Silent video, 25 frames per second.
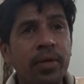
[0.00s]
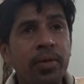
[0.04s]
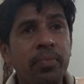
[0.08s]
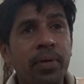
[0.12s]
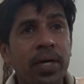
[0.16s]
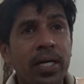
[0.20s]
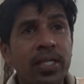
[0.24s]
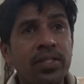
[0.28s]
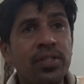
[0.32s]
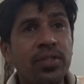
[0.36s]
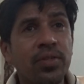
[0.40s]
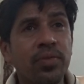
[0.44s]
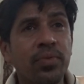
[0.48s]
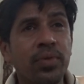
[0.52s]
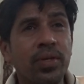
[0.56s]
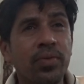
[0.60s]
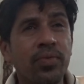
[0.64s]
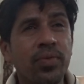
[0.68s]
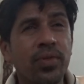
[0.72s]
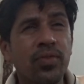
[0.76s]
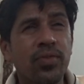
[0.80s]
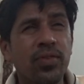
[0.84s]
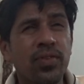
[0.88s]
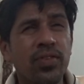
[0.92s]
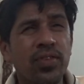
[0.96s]
he passed away,
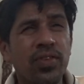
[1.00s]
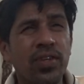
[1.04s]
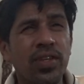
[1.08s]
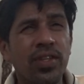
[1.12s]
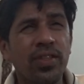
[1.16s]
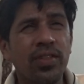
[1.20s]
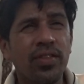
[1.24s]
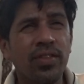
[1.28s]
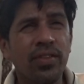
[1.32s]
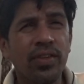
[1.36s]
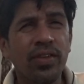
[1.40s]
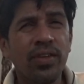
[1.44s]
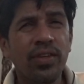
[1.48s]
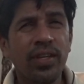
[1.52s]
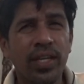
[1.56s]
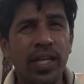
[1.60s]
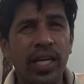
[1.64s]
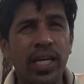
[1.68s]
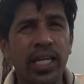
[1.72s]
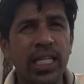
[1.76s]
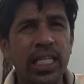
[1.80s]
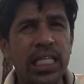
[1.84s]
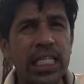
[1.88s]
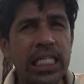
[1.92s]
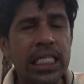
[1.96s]
which was in
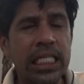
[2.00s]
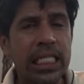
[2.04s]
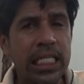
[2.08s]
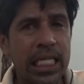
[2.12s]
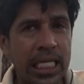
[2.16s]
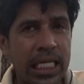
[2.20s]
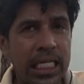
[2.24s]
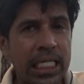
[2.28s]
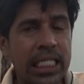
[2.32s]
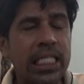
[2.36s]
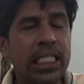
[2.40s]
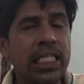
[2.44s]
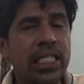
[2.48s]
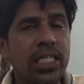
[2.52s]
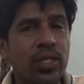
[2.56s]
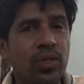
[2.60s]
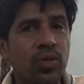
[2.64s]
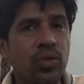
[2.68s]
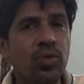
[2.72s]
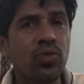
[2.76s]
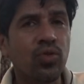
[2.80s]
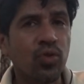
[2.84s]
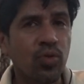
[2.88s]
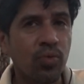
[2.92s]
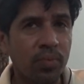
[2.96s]
1990
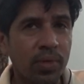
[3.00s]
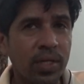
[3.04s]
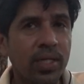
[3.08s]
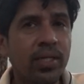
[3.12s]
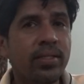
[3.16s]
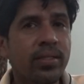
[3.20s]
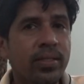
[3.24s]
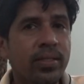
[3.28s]
October.